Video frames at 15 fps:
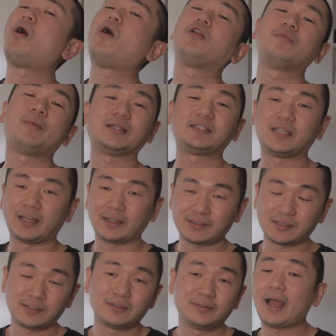all of my
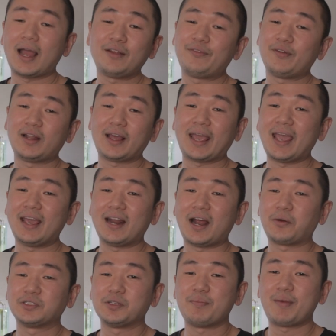tanks. I feel like 8
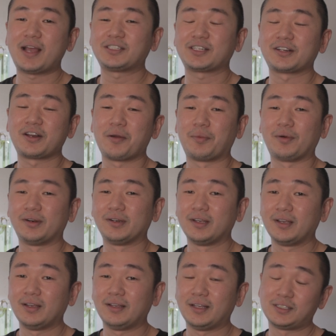hours is a magic number.
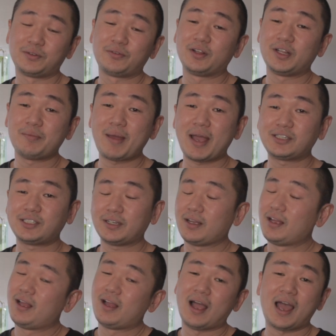Is it really magic?
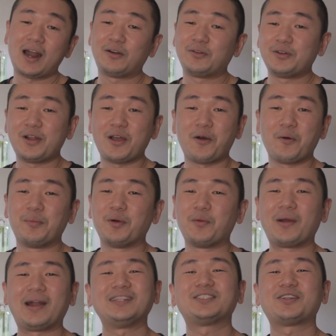I don't know, but
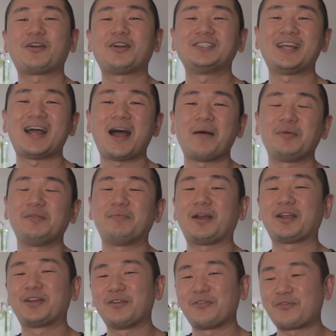when I started this hobby, my
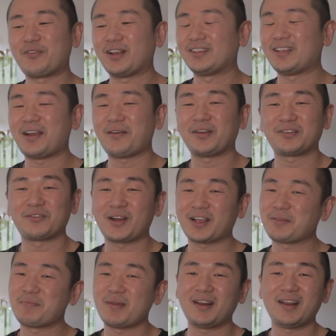good friend Derek
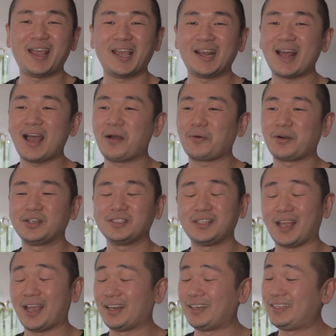recommended 8 hours,
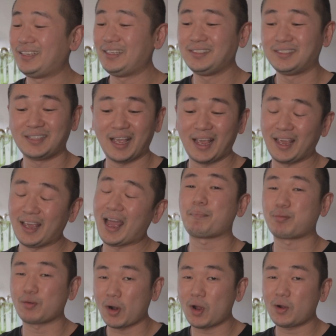and he's a
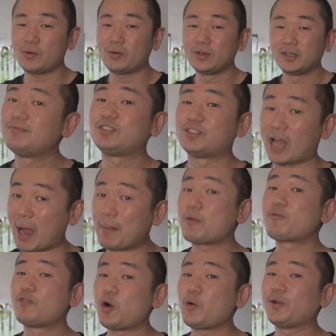pro, so I'm
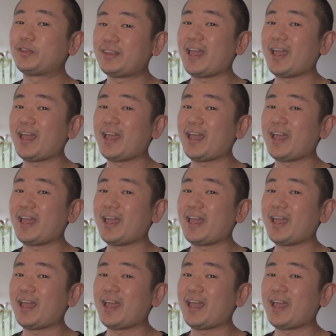gonna roll with